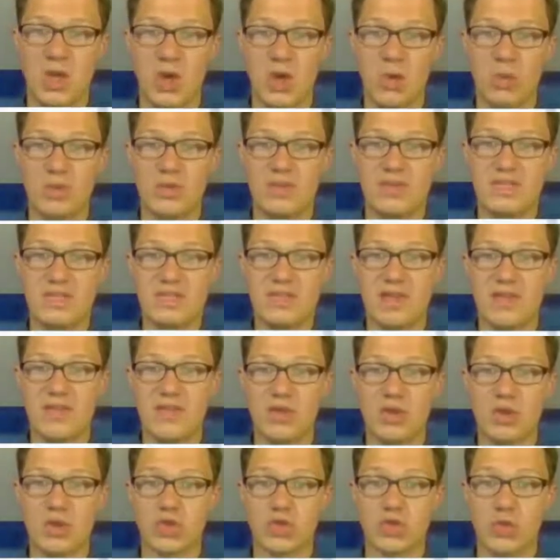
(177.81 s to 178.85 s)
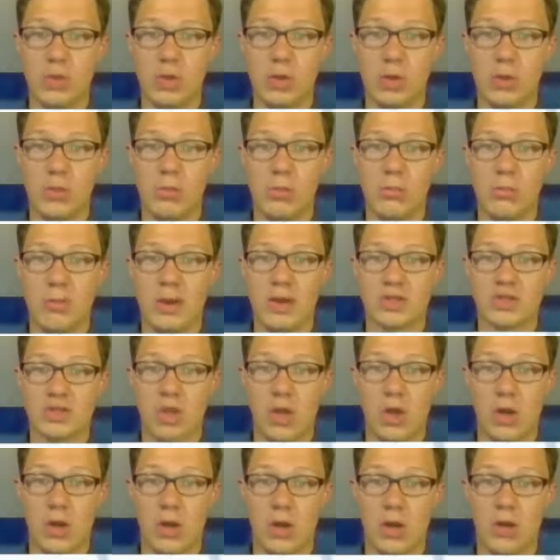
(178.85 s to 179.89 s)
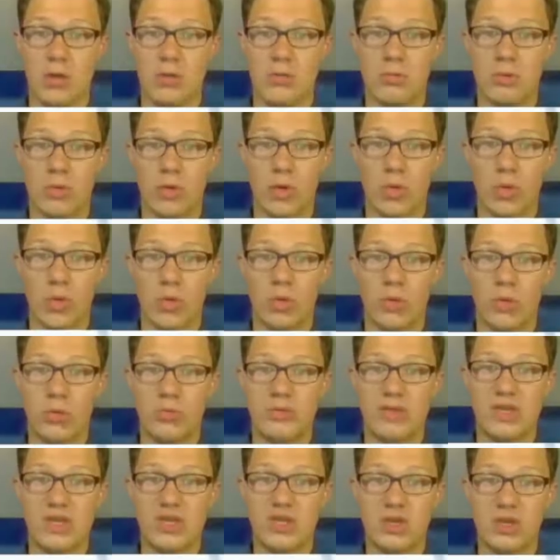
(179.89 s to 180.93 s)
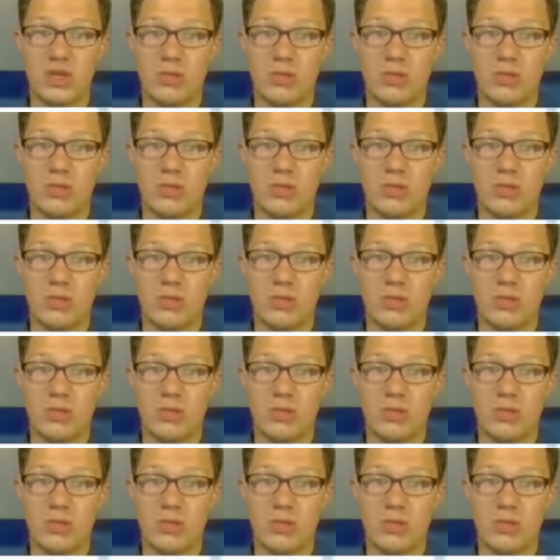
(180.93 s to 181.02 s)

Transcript: we see that the controller requires R, or the rotational